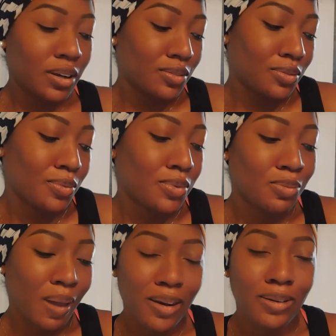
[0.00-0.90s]
of you
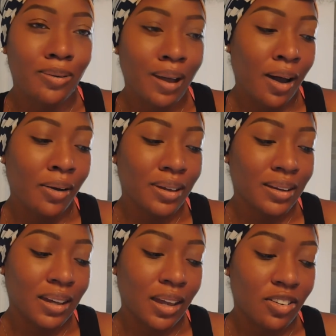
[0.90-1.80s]
about to go out and
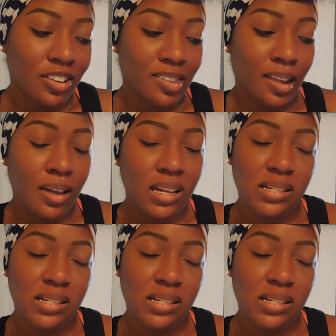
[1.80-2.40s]
then you just like,